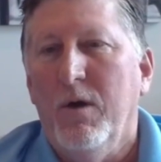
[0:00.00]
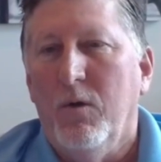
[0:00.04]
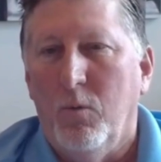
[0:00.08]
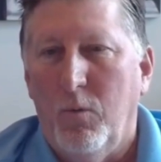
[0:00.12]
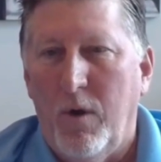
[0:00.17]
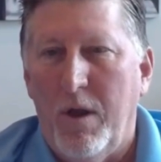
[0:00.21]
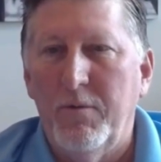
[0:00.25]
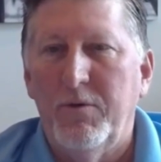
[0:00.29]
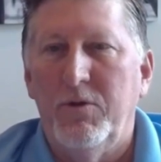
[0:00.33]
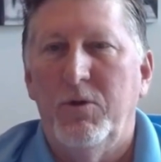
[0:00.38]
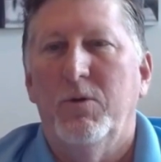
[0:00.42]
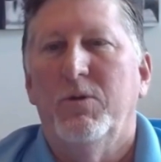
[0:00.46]

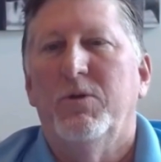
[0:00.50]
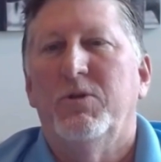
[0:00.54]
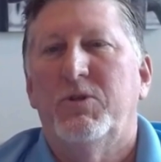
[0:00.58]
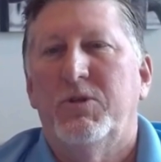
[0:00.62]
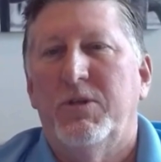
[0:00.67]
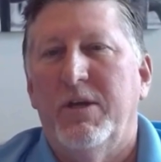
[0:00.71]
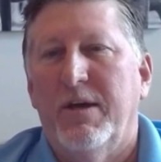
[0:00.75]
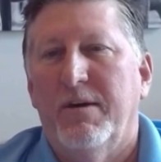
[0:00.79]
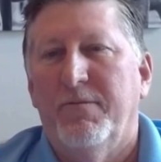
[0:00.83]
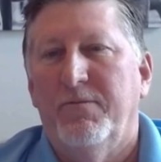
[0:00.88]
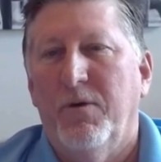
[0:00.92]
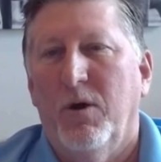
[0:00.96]
we would do the
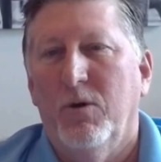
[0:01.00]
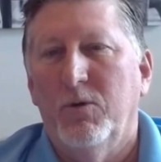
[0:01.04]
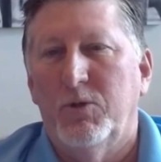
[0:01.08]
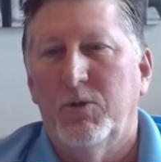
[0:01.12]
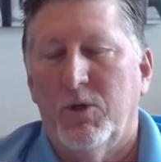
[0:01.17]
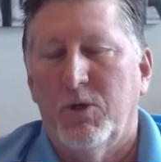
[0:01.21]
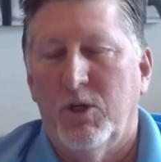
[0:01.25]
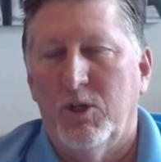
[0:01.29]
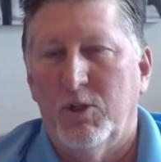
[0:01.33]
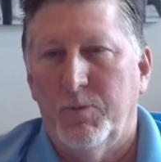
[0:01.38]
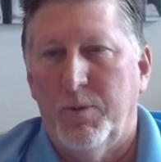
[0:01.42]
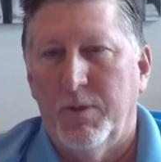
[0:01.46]
CFO
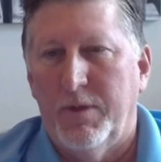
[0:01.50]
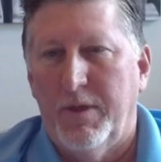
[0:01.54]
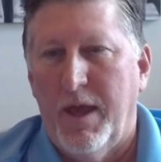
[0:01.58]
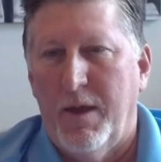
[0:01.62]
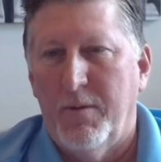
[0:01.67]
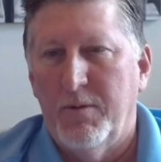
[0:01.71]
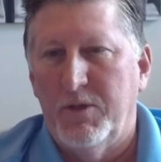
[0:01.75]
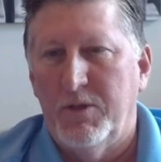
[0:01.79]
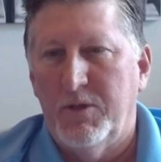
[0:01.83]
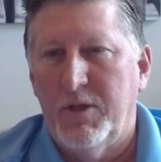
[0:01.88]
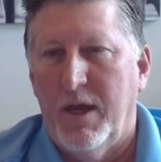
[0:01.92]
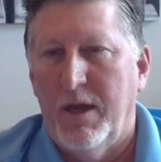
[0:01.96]
search, but they
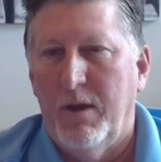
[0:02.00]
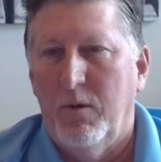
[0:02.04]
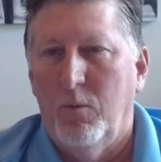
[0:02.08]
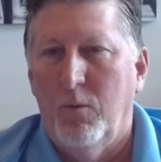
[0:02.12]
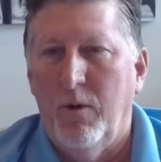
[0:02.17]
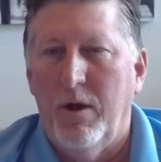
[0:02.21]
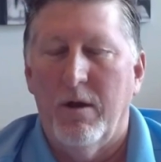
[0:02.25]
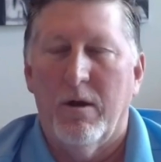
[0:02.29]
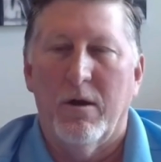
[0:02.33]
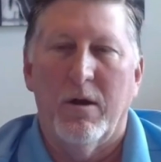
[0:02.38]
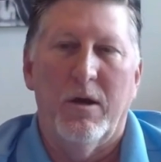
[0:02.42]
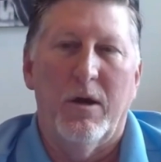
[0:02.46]
would say,
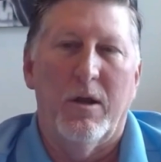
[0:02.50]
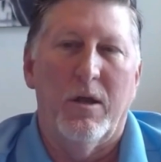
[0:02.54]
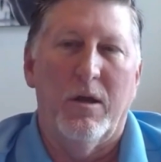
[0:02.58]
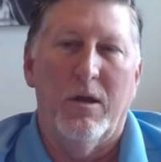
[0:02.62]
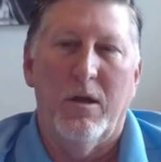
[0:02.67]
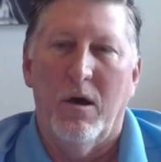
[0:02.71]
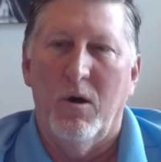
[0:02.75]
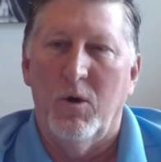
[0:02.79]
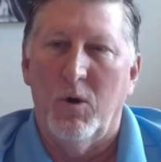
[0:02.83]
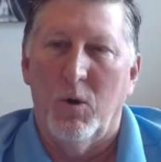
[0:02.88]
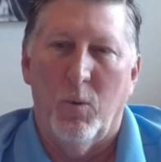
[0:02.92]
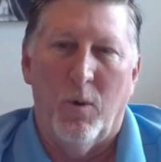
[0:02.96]
we are going to
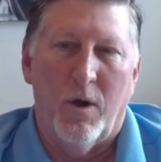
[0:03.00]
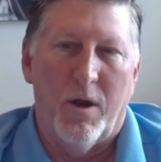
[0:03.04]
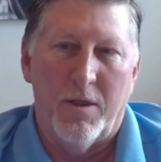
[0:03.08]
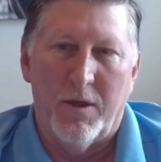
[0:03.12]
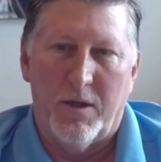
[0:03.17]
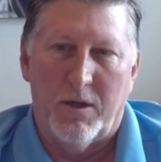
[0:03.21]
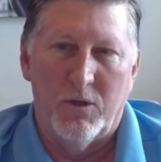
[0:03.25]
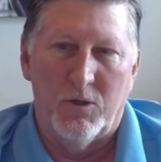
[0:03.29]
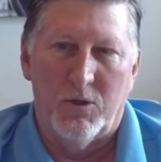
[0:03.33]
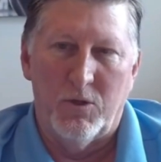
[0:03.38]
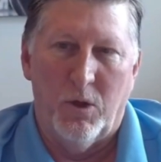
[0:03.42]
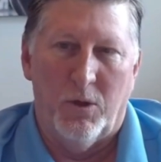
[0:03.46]
go to one of
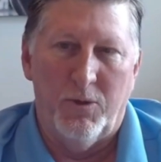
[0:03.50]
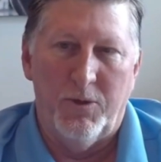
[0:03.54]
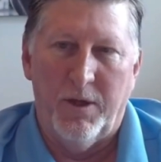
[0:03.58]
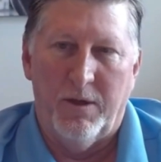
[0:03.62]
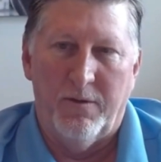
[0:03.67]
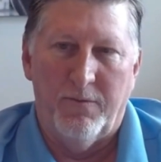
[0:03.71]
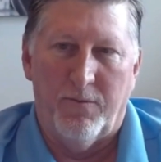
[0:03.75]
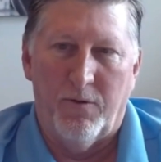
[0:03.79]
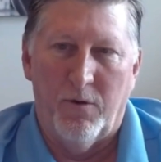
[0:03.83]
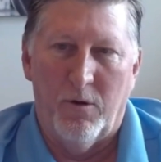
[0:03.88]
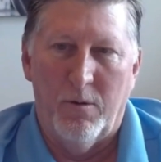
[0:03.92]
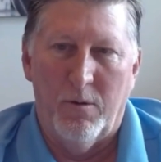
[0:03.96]
the
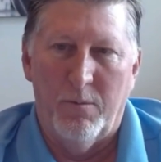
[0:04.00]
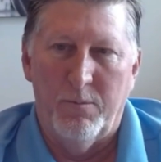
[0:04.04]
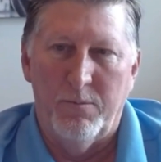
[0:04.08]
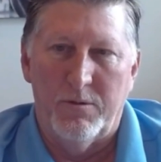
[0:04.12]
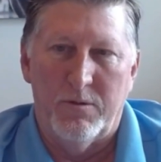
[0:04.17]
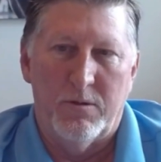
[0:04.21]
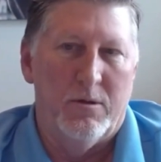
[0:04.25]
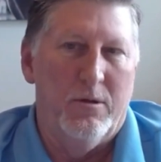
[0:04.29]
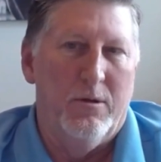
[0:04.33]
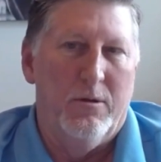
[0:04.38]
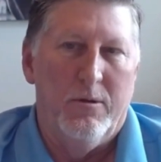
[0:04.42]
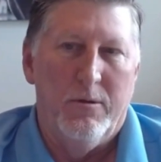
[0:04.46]
consulting
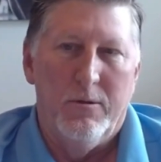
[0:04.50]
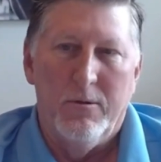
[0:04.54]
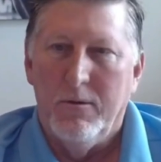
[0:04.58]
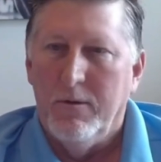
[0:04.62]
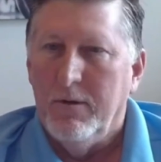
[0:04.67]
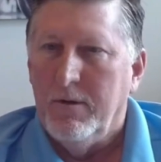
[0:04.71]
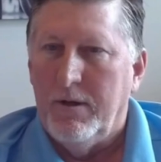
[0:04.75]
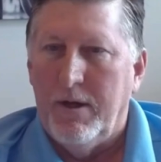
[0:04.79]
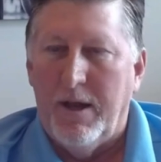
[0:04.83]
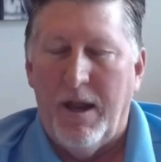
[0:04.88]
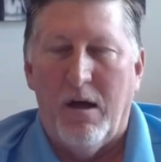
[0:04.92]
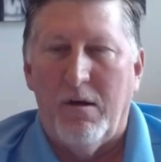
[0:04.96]

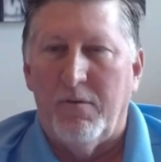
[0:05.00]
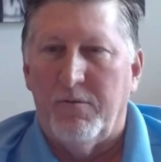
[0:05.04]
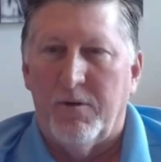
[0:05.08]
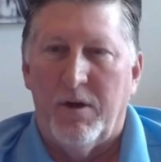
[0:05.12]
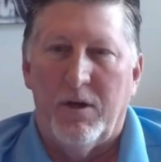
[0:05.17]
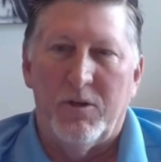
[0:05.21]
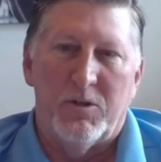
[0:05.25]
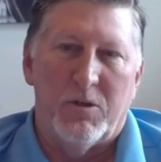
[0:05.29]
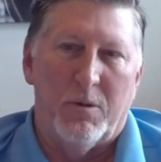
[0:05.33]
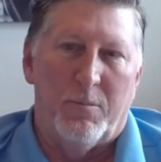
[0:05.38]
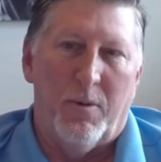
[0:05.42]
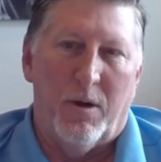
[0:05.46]
firms, an
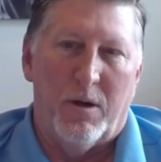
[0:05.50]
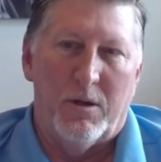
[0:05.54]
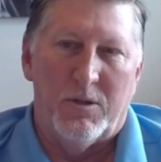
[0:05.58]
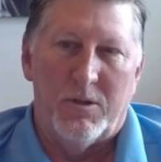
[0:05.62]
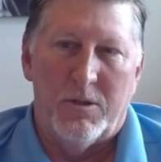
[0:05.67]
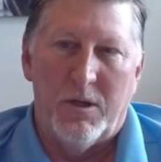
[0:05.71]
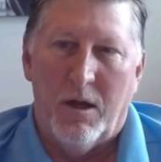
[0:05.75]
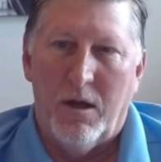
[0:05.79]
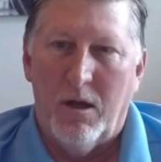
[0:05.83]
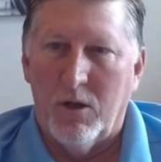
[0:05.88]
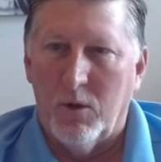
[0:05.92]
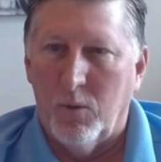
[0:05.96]
Alvarez and
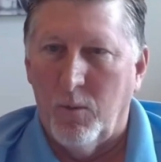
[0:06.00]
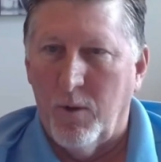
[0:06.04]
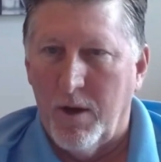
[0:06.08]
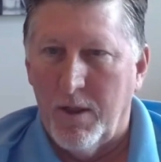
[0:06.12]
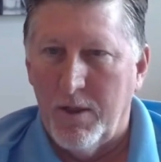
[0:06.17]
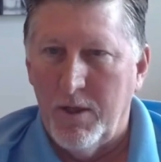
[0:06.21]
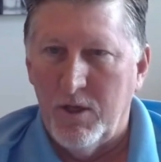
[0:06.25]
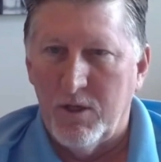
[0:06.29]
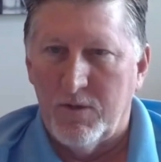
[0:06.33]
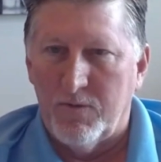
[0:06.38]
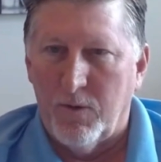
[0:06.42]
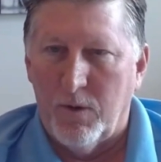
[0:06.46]
Marcel or one of
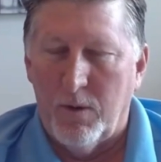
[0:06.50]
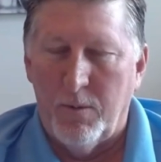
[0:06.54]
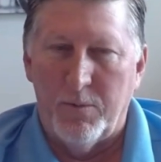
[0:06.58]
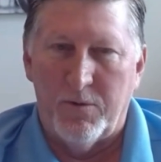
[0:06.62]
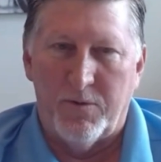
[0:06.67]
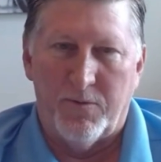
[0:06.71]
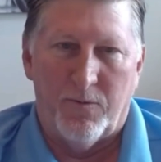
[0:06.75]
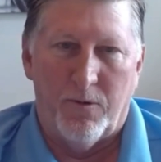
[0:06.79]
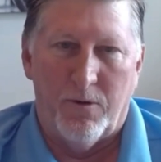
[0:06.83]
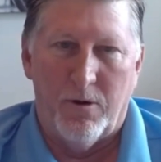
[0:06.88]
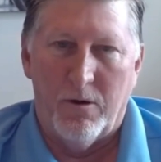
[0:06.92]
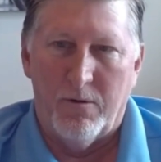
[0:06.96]
these firms,
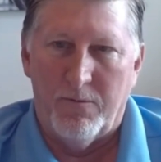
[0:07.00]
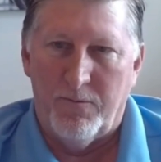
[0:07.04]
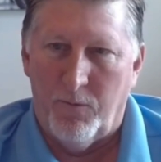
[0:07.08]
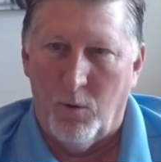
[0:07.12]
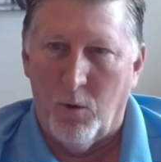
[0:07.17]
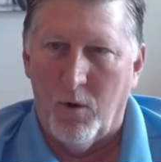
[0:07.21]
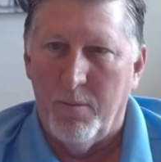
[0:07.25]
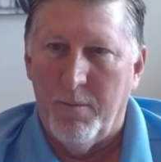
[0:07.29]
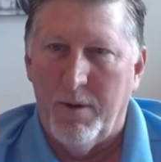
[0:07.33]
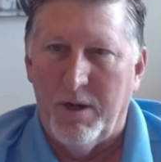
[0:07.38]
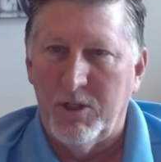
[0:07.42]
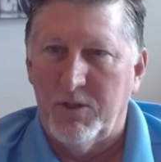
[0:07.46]
for
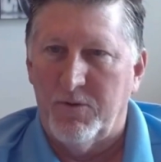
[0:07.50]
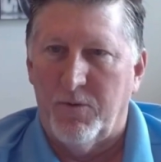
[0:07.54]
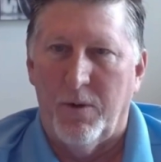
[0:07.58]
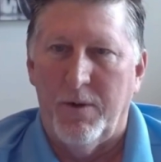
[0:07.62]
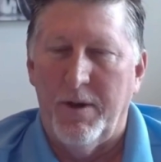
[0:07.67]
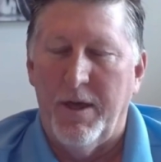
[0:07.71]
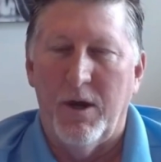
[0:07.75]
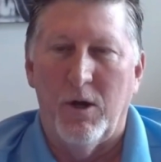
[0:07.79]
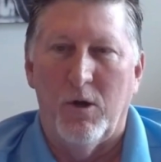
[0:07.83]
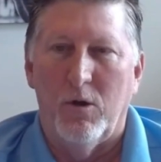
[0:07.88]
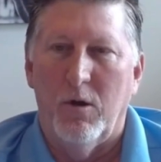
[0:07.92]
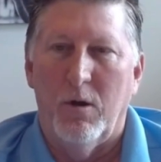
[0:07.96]
4 months for
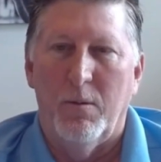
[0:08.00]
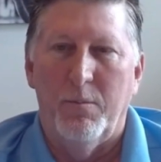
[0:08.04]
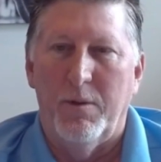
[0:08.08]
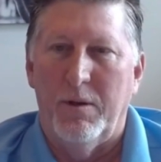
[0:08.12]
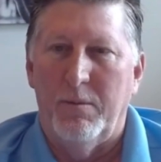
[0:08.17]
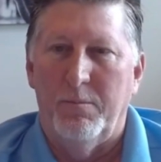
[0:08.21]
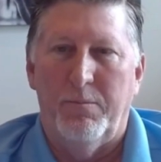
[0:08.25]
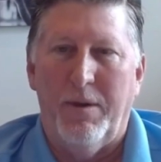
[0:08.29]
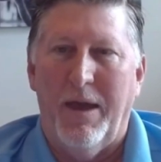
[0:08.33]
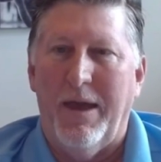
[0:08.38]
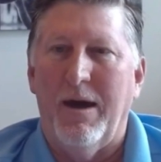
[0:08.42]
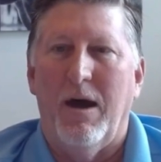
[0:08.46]
an interim
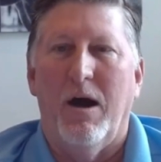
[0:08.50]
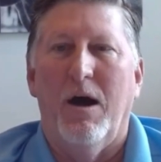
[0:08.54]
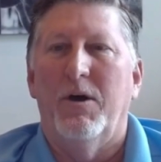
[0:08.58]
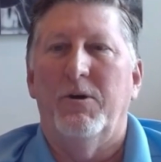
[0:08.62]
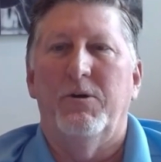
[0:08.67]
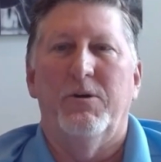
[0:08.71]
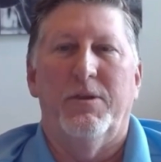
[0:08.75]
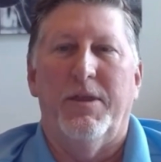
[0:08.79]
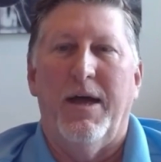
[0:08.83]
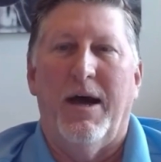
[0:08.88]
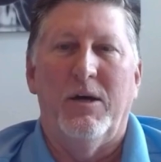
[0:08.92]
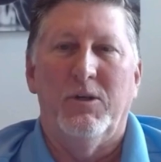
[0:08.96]
and pay
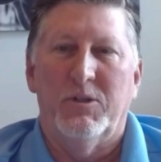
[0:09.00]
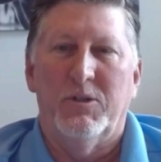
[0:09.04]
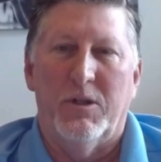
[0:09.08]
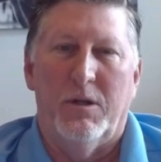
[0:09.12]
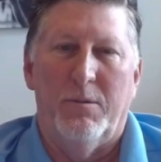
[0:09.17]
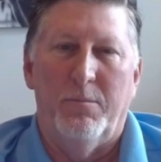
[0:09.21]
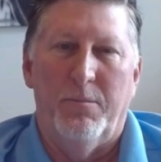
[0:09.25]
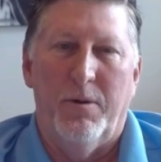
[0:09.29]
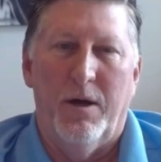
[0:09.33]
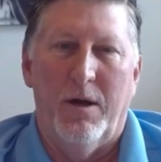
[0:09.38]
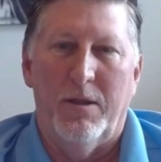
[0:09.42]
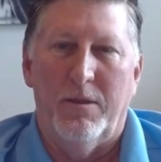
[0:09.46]
$100,000 a
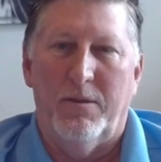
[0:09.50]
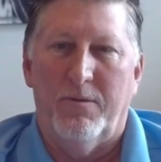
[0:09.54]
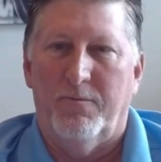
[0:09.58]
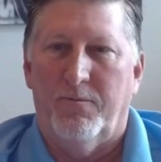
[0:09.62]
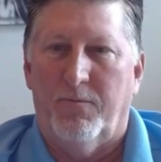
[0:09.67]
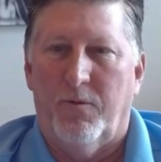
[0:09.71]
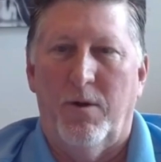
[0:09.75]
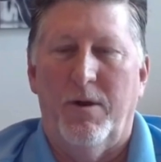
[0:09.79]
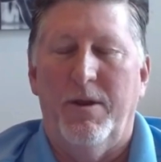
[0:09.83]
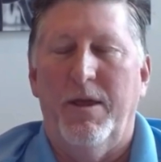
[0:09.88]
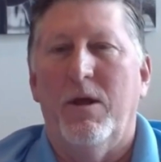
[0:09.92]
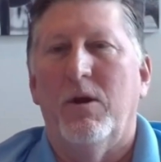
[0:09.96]
month
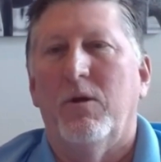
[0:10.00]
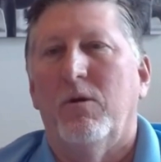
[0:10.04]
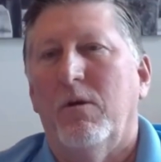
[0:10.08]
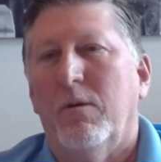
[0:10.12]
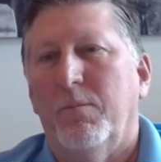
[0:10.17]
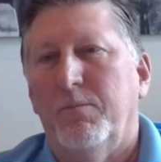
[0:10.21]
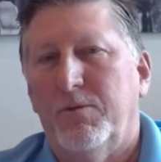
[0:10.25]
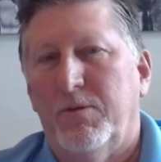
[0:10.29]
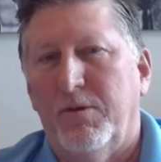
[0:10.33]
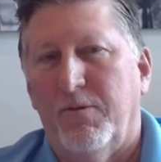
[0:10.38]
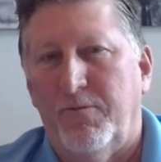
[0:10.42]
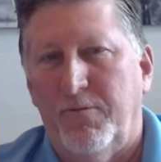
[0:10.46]
for an
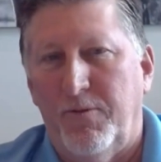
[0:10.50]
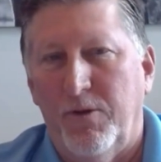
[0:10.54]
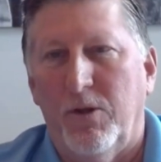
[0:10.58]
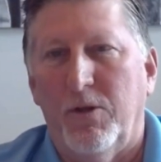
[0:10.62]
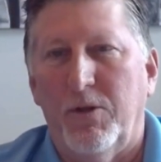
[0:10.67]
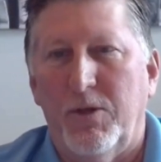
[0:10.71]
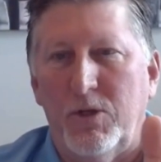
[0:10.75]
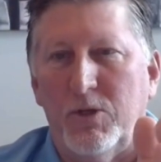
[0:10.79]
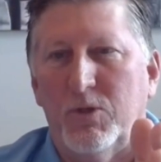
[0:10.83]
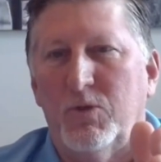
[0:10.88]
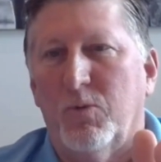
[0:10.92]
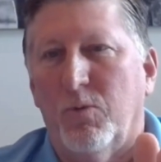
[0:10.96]
interim to fill
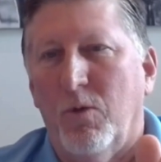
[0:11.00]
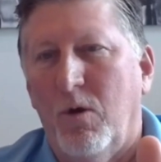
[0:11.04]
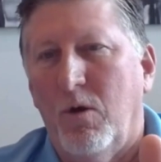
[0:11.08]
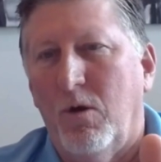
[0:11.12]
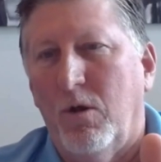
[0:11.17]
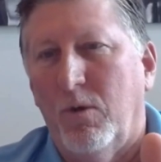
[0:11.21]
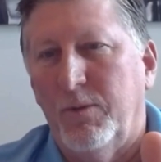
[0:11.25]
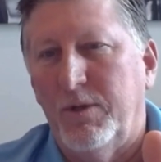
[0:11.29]
this role.